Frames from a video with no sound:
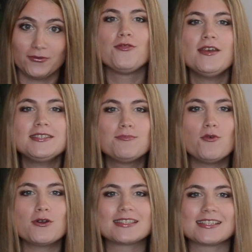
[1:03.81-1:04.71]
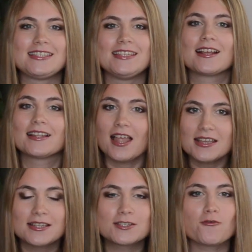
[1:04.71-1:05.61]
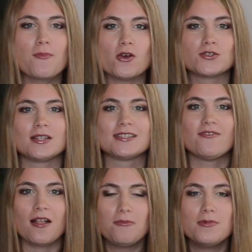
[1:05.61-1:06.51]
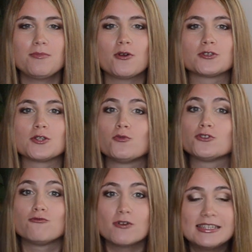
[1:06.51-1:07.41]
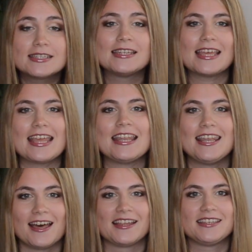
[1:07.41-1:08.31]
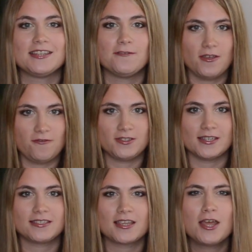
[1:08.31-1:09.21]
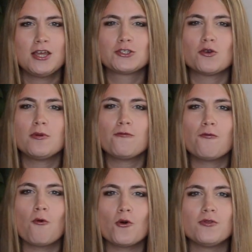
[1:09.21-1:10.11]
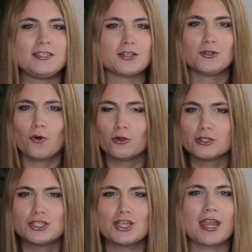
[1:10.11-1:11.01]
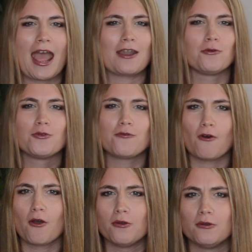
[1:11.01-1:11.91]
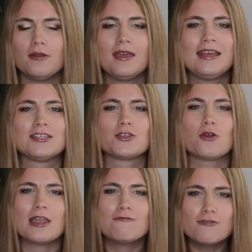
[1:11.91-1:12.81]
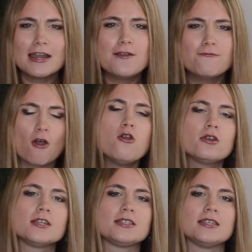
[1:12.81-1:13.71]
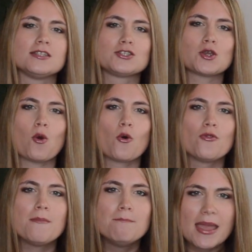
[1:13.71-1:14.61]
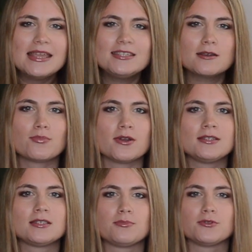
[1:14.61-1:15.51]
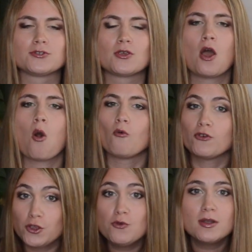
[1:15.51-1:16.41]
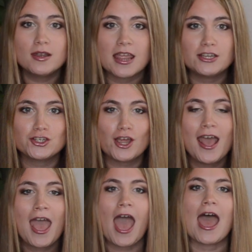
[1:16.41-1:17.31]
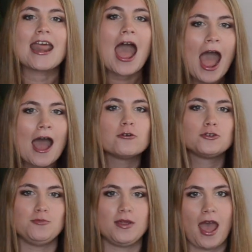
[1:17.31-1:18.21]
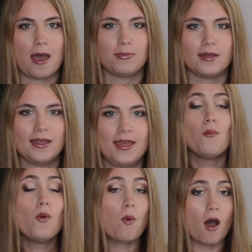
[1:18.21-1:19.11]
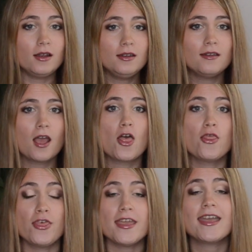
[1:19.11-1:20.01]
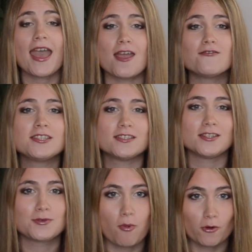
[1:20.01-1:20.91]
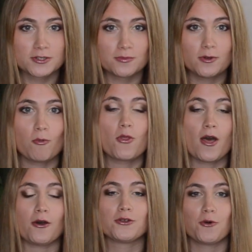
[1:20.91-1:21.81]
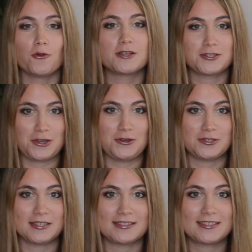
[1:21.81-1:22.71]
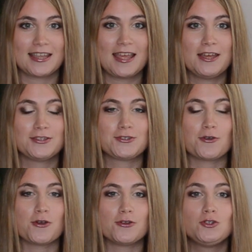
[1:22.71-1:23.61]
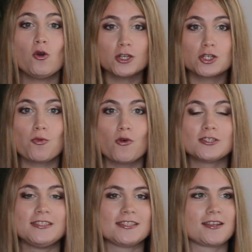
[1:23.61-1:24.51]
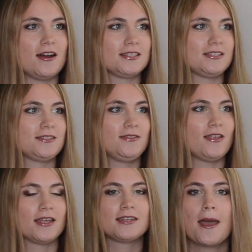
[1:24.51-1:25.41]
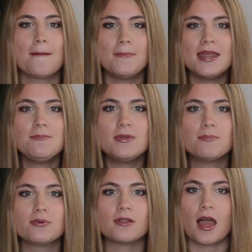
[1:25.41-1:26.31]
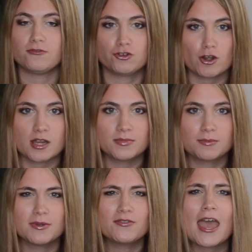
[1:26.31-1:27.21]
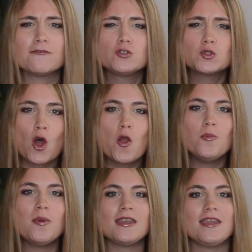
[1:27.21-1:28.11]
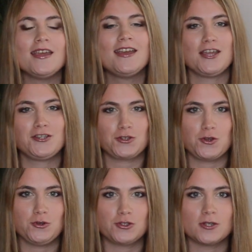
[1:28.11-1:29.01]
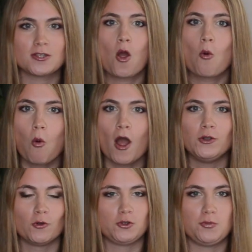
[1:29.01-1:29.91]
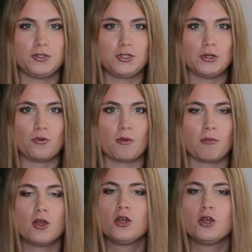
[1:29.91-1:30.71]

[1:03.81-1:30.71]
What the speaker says: This book is considered classics of personal development because it was written in 1950s, so before the technology and all the phone. So it really focuses on the basic principles of human nature and how to be happy. Number one, think everything is possible without all excuses. So Dr. Schwartz discusses that many people have dreams, but they have so many excuses why not to pursue them.